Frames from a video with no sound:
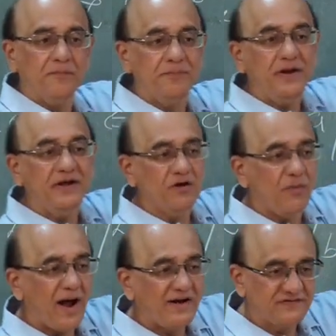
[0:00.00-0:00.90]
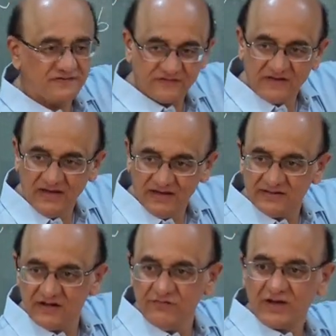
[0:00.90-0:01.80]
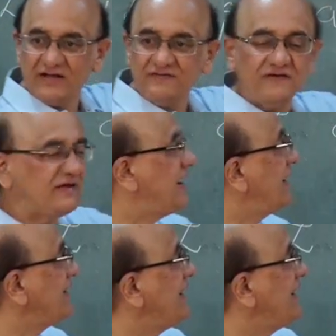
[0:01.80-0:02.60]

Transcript: B divides C, then we can say that